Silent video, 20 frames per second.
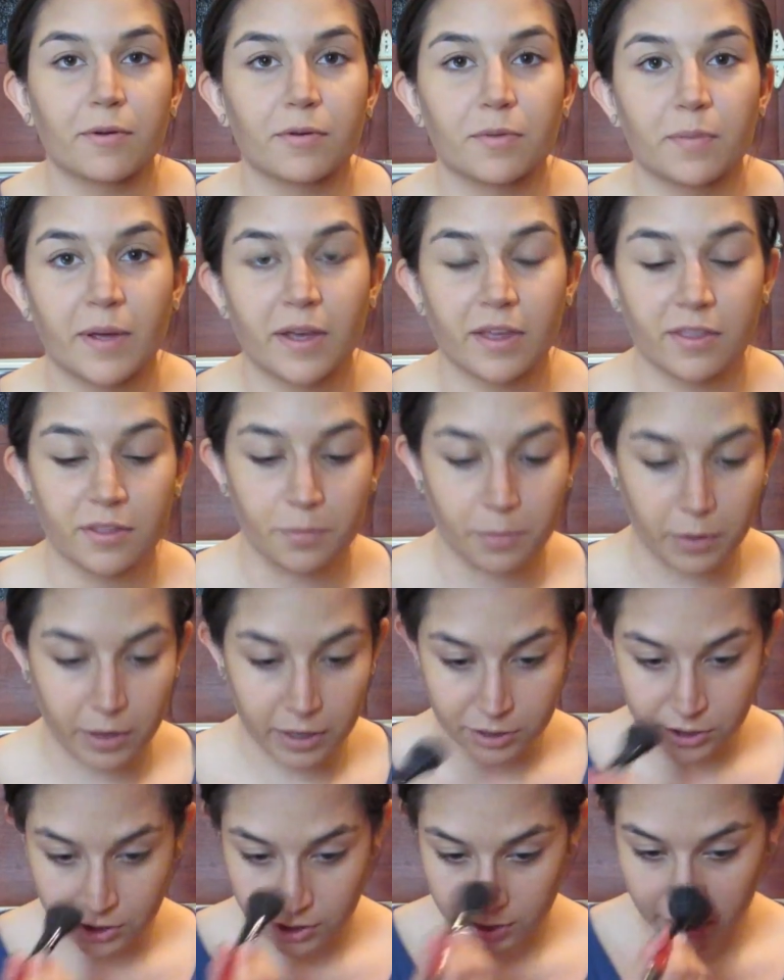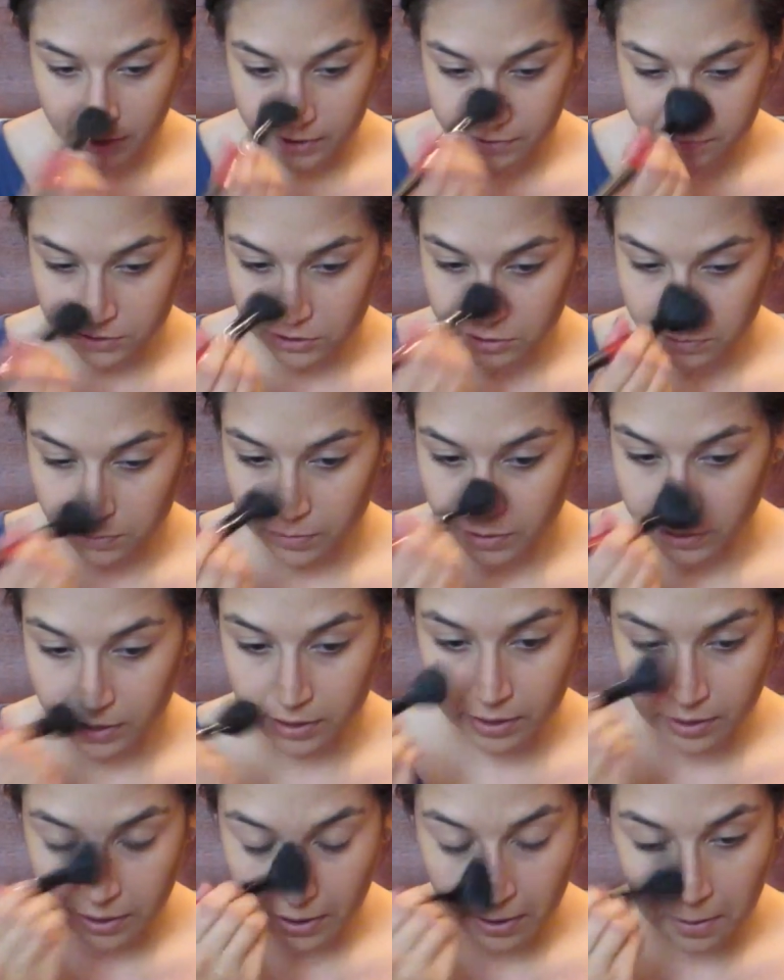with my other brush and kind of just
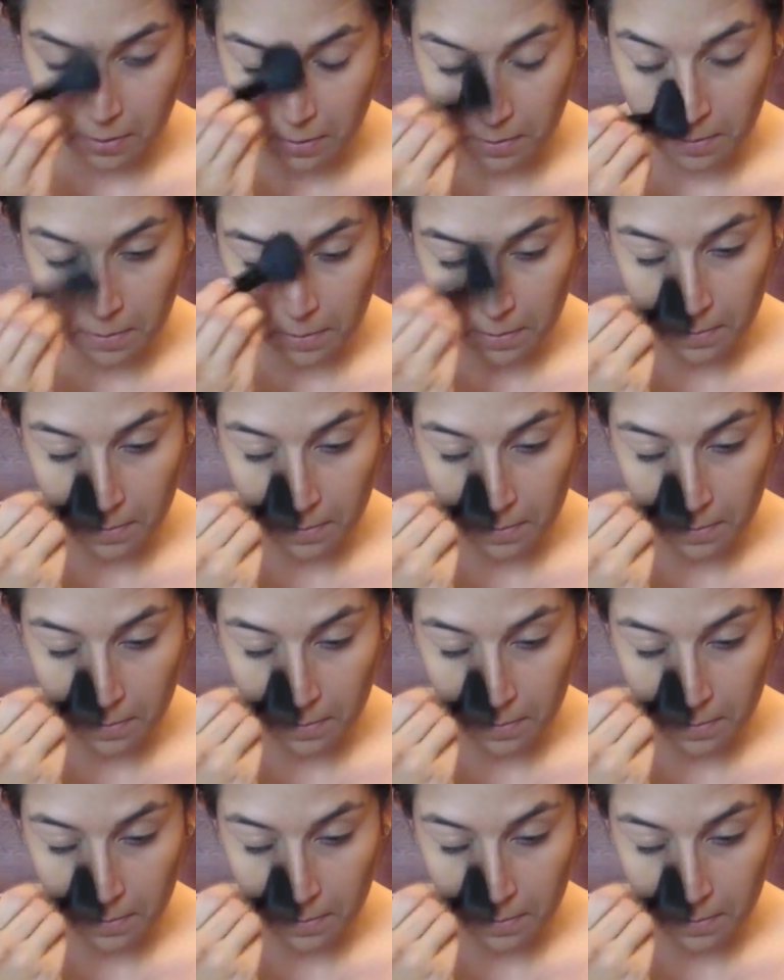blend it out.